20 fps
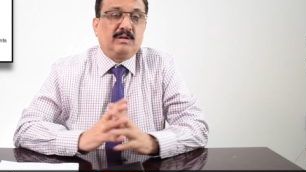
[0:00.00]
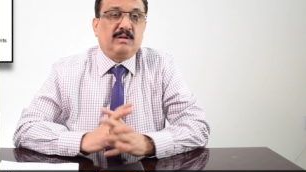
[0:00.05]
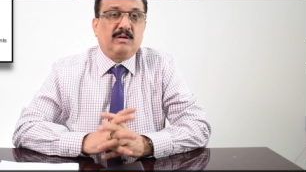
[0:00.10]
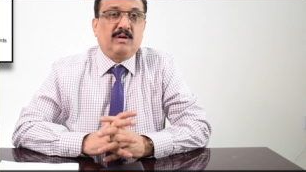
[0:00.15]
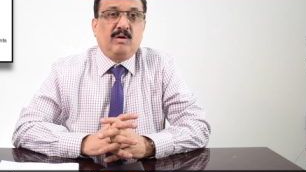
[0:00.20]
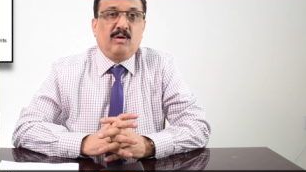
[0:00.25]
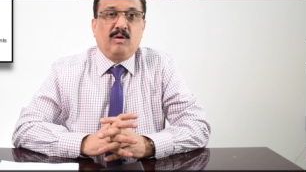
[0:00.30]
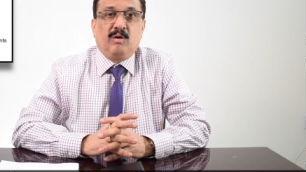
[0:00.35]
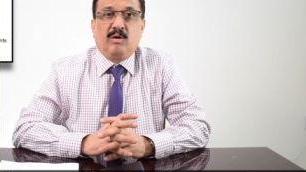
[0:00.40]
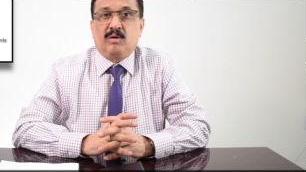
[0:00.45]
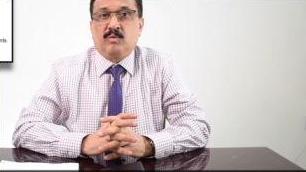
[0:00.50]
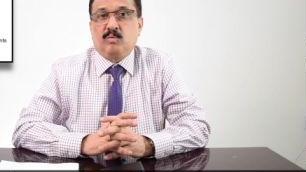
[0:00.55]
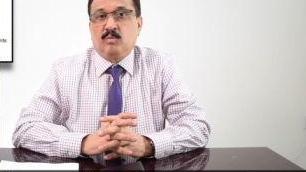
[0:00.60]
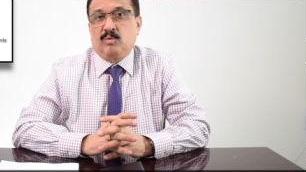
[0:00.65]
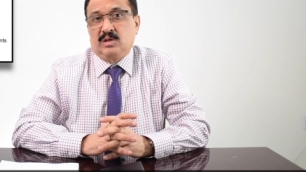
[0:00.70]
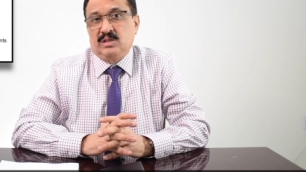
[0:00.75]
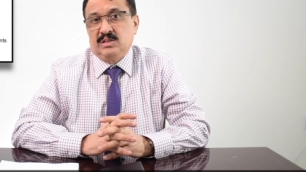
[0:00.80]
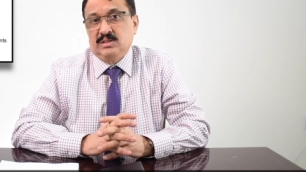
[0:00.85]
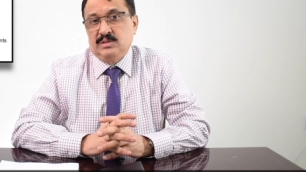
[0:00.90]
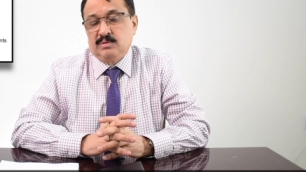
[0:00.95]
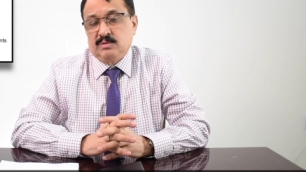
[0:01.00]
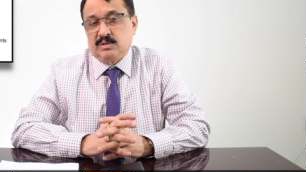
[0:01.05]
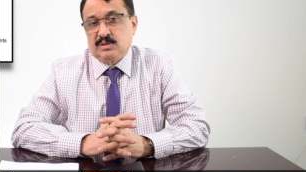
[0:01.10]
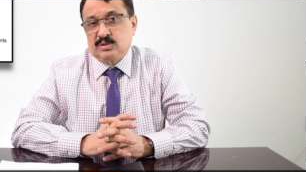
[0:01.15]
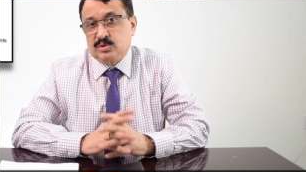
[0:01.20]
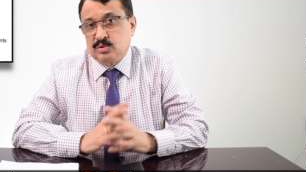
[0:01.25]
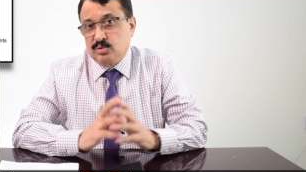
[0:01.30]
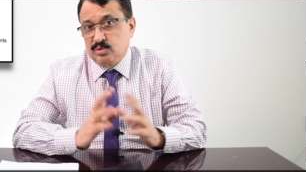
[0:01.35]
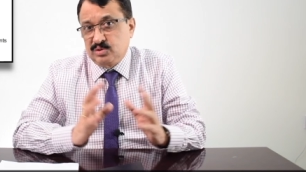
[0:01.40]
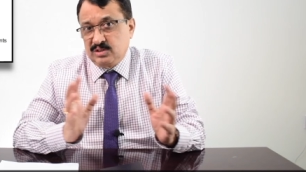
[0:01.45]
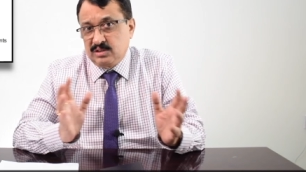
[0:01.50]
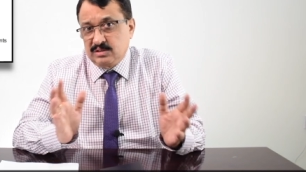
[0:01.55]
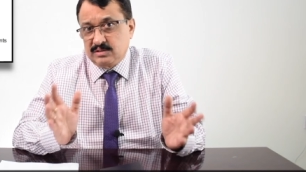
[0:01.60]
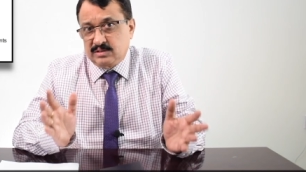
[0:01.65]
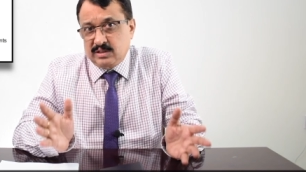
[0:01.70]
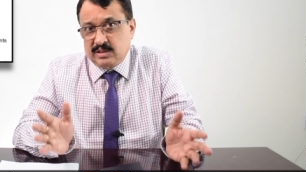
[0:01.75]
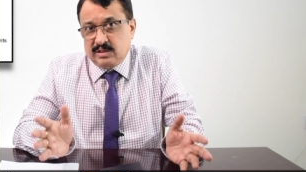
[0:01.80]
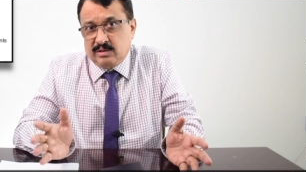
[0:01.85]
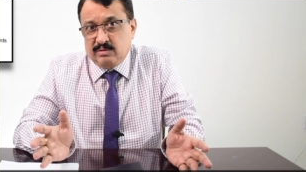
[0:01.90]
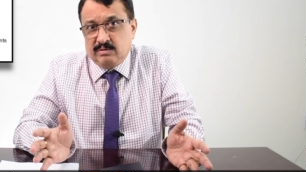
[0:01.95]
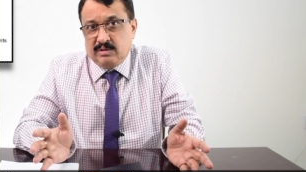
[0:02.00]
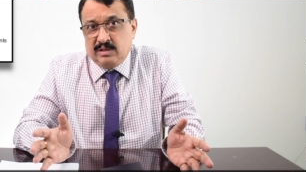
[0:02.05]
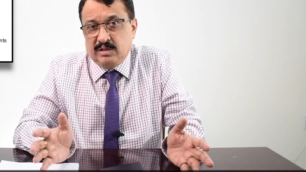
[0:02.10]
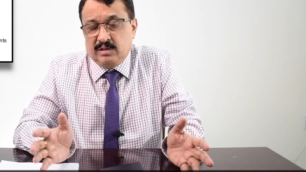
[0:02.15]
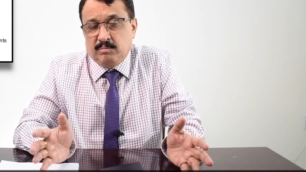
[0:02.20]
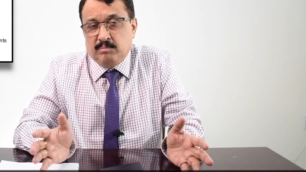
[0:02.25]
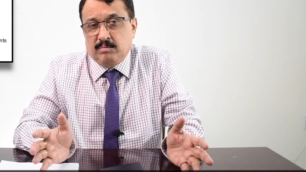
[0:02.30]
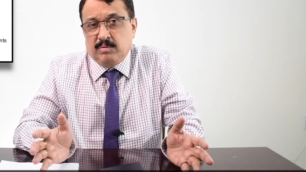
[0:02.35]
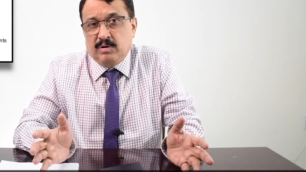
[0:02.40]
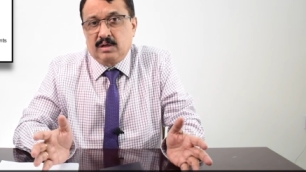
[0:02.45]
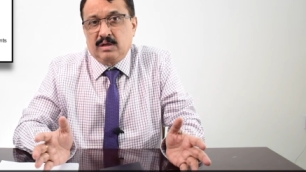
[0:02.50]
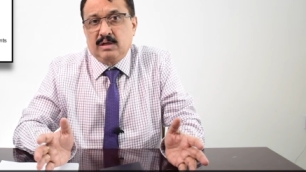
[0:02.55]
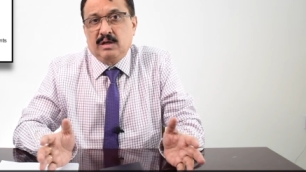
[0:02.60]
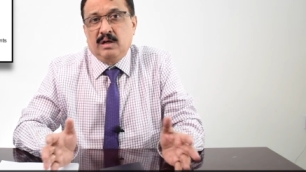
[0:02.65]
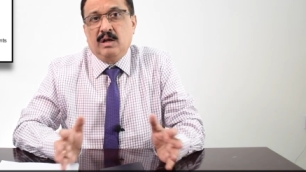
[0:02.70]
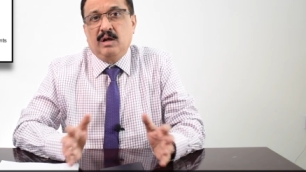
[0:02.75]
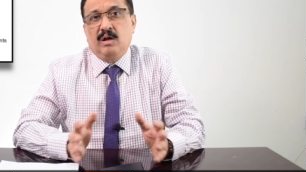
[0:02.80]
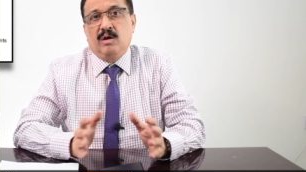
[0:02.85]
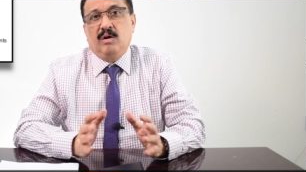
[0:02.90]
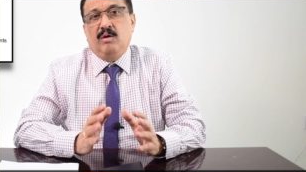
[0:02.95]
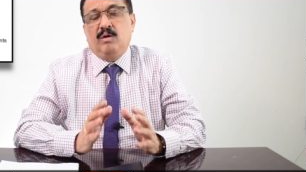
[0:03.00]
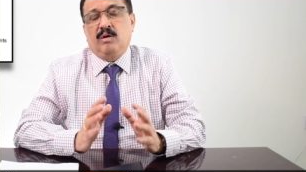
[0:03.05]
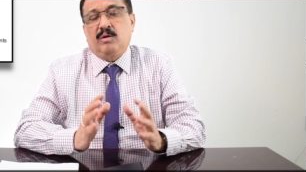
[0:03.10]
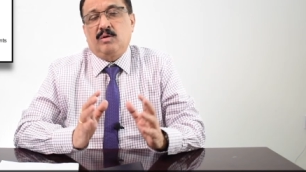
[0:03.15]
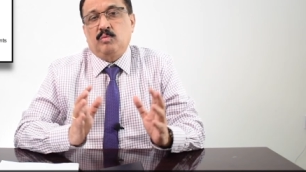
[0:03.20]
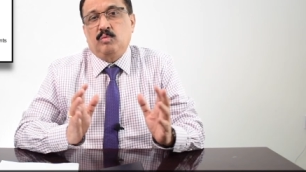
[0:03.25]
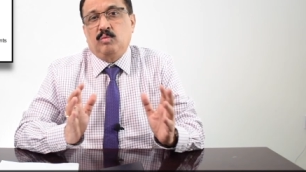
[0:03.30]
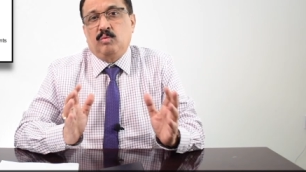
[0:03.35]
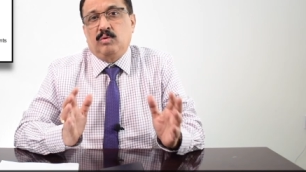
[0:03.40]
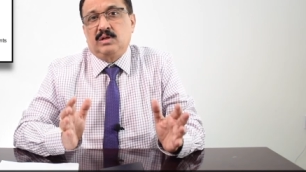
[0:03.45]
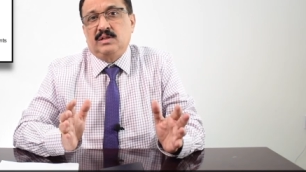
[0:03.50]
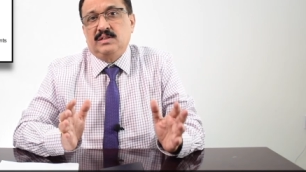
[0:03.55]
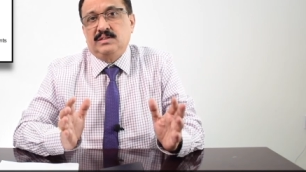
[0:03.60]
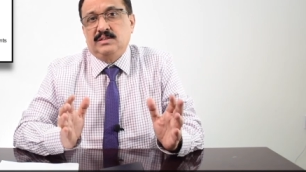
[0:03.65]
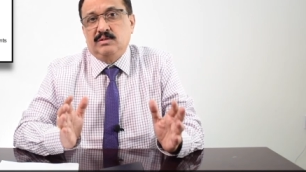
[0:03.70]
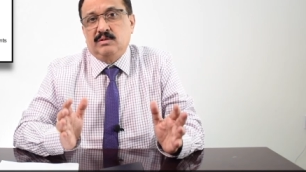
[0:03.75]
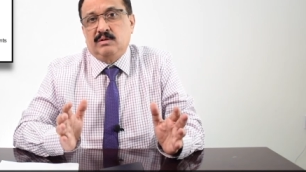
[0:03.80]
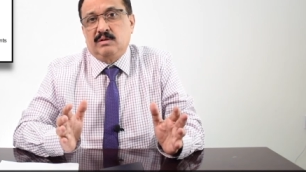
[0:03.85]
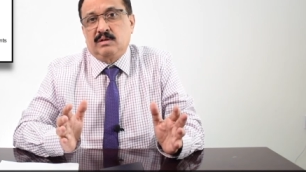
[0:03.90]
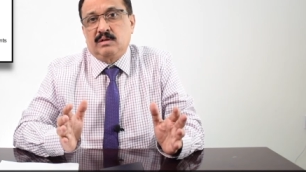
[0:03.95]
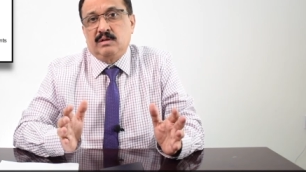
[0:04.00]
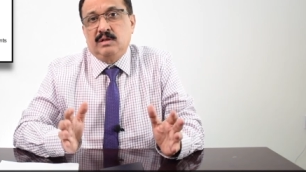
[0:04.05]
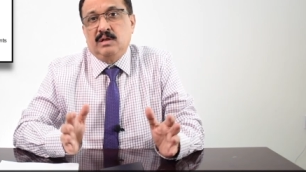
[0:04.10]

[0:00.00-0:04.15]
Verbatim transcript: or what is your social security number or what is your